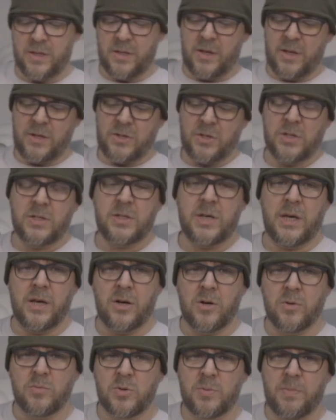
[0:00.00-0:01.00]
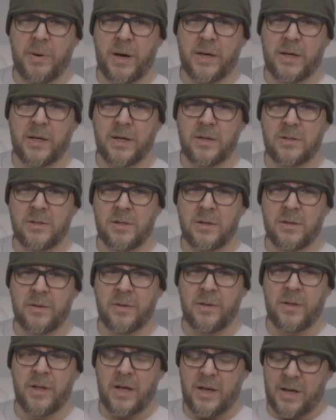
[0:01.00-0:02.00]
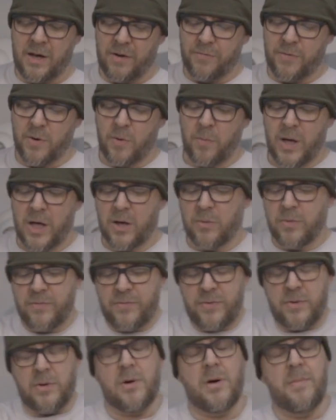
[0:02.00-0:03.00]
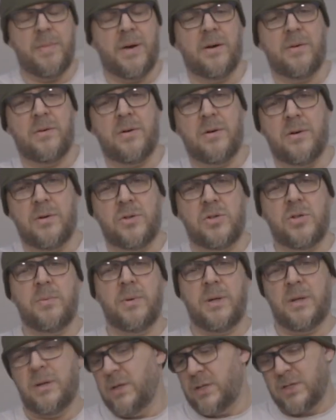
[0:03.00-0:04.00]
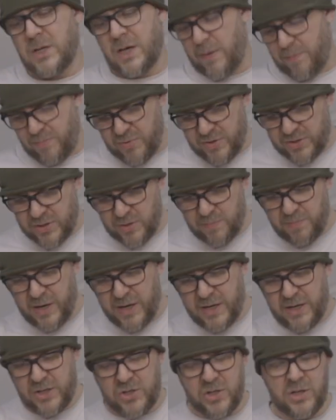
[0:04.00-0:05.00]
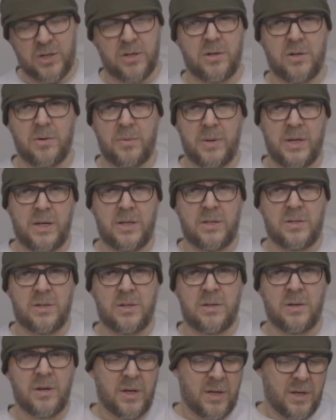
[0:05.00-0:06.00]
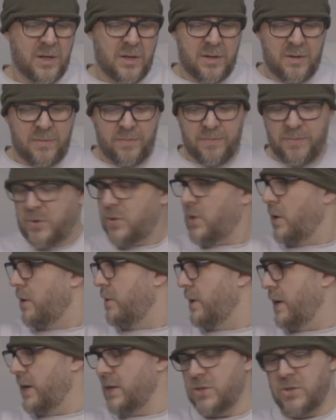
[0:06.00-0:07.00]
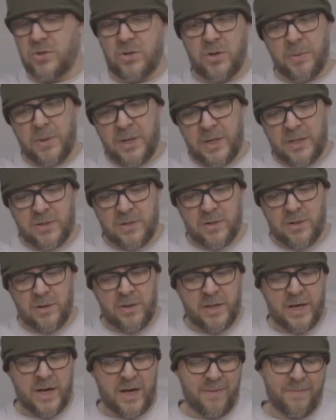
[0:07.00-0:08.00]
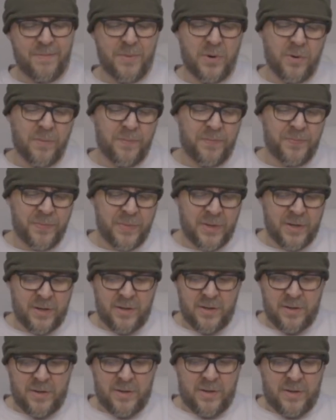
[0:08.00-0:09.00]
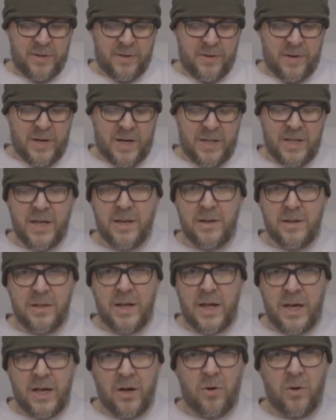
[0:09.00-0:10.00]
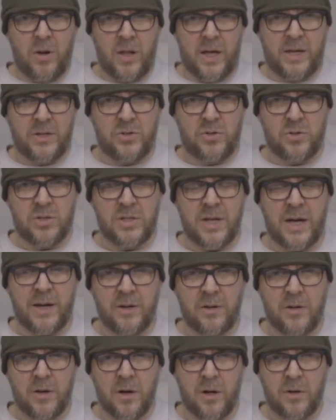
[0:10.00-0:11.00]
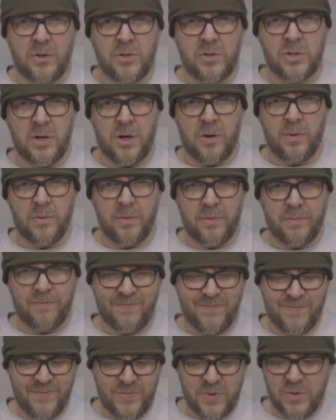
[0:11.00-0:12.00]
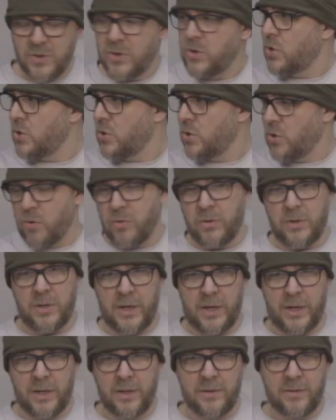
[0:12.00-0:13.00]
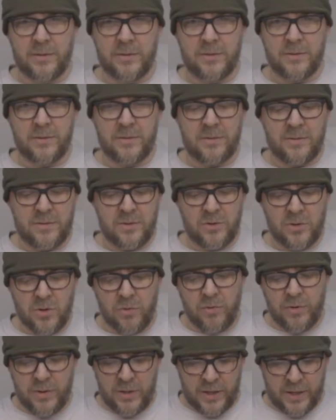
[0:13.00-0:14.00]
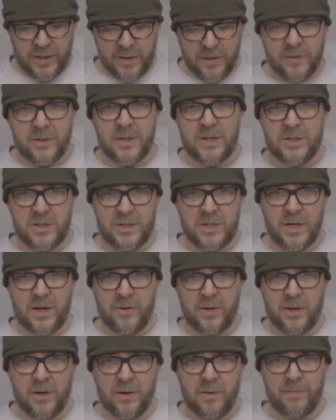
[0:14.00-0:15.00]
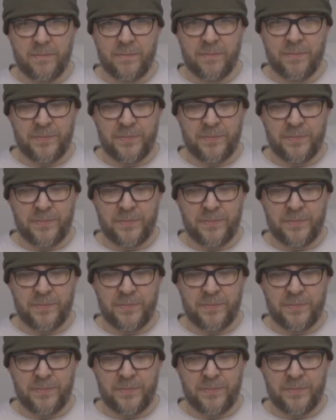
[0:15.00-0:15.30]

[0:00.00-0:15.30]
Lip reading: As you can see, it comes packaged. Now for a while we've thought about, do we need to get printed packaging and do we need to do this and do we need to do that, but at the end of the day all that is just added cost. So currently this is how they come.